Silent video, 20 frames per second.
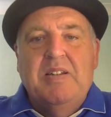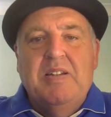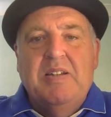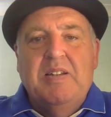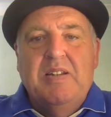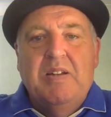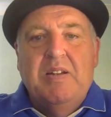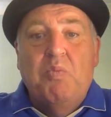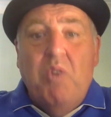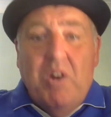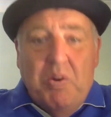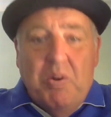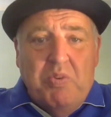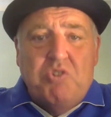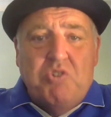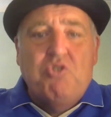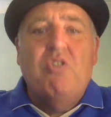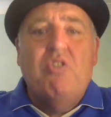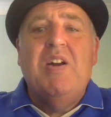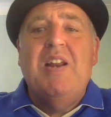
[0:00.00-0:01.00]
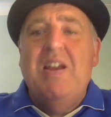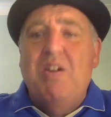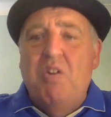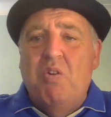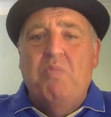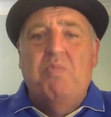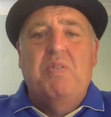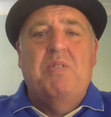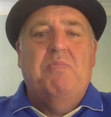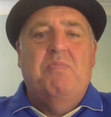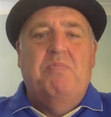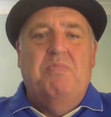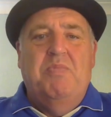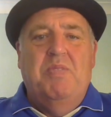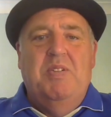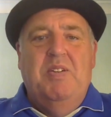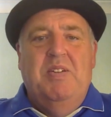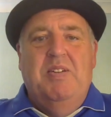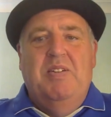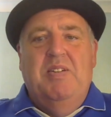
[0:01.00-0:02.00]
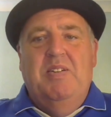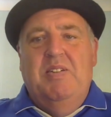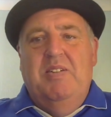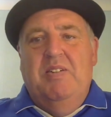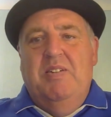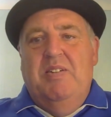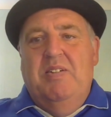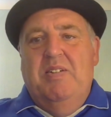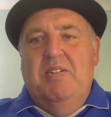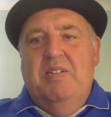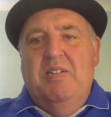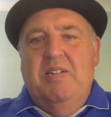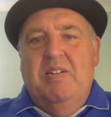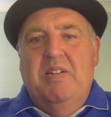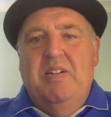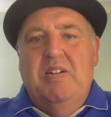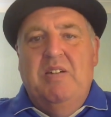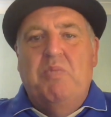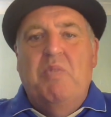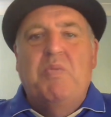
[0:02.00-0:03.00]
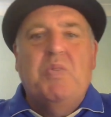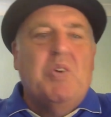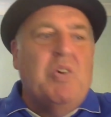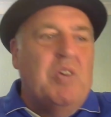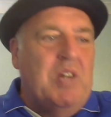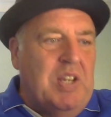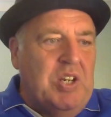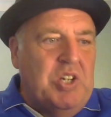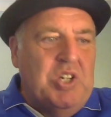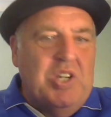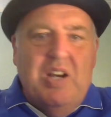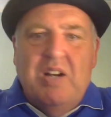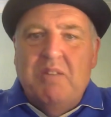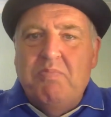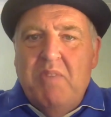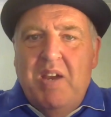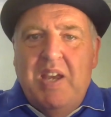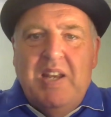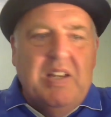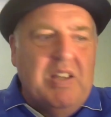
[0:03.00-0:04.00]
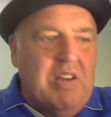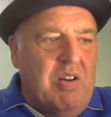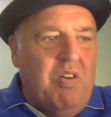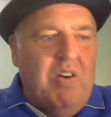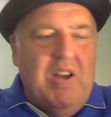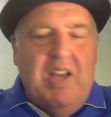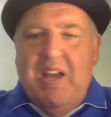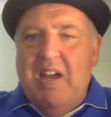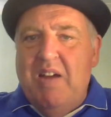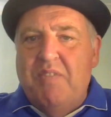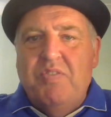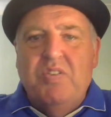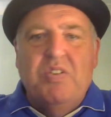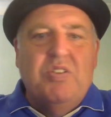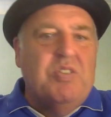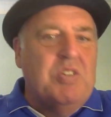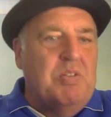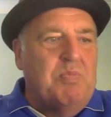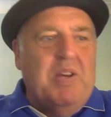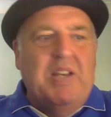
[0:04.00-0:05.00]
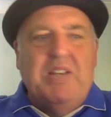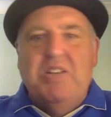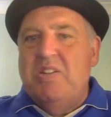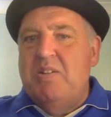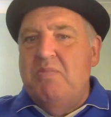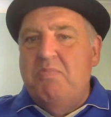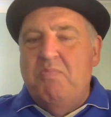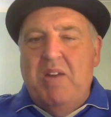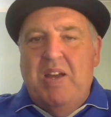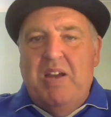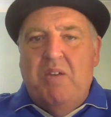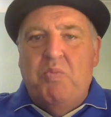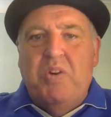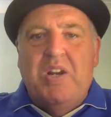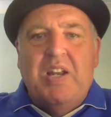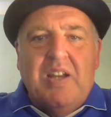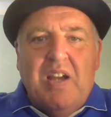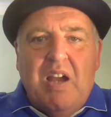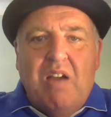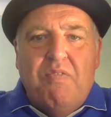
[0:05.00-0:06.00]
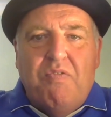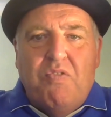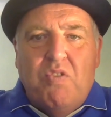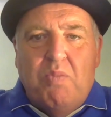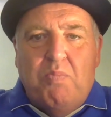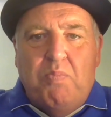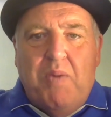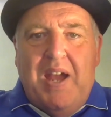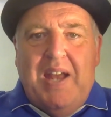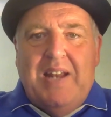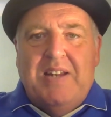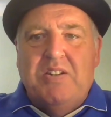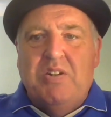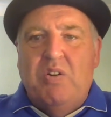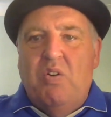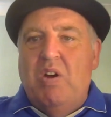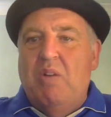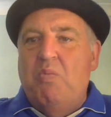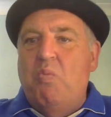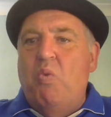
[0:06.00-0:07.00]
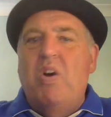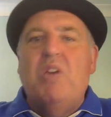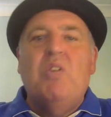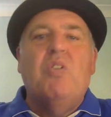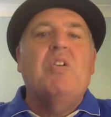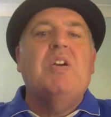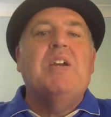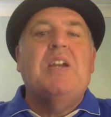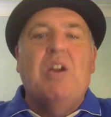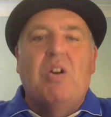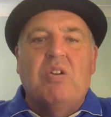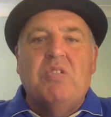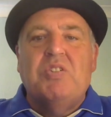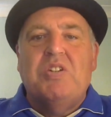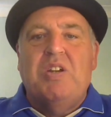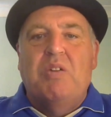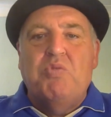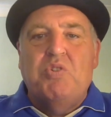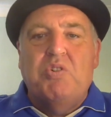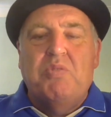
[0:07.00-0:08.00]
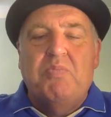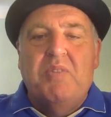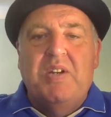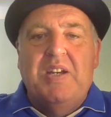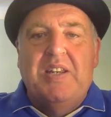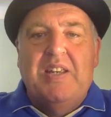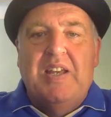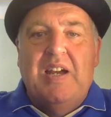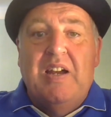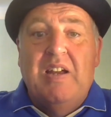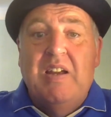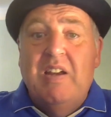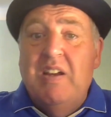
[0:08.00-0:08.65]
Why don't we try and help him? And when we've got these young men, Kai Havertz, Mason Mount, when they're going through a bad time, why not get on social media